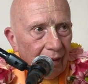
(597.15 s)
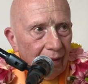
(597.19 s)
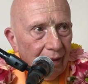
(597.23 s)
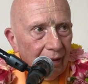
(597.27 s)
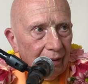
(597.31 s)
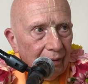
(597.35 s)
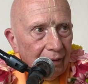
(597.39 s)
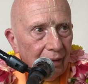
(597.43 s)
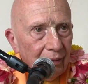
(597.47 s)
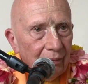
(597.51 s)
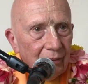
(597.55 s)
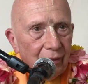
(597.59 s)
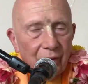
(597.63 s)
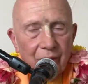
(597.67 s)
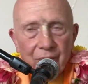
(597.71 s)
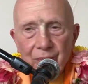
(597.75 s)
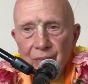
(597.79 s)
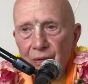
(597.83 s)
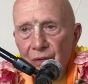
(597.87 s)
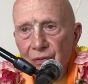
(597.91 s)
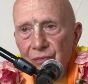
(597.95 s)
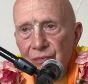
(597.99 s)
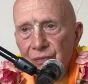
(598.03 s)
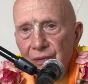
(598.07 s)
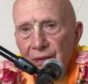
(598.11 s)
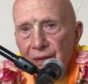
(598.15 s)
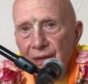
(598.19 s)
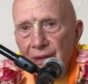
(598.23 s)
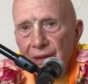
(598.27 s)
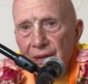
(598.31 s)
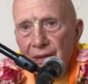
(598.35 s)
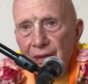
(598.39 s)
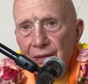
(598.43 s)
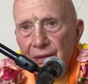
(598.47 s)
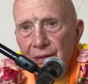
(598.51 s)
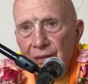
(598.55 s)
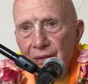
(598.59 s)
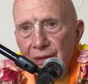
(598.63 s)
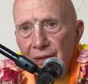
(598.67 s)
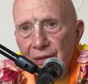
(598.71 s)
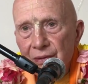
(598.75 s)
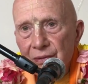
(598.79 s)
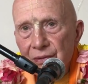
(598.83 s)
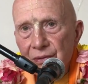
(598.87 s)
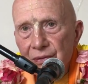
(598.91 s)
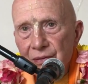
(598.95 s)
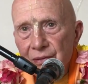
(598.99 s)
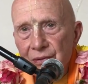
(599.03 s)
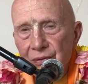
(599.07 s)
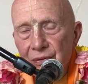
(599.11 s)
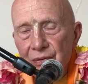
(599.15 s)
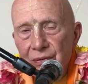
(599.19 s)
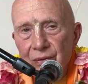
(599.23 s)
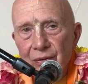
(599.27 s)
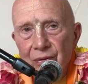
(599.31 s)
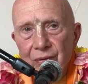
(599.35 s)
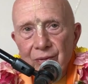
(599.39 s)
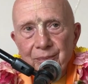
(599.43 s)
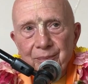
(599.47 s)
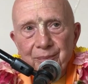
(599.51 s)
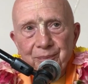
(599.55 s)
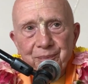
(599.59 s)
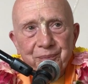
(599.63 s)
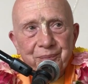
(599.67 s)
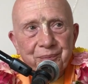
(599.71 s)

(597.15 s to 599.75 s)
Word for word: And they work perfectly under his control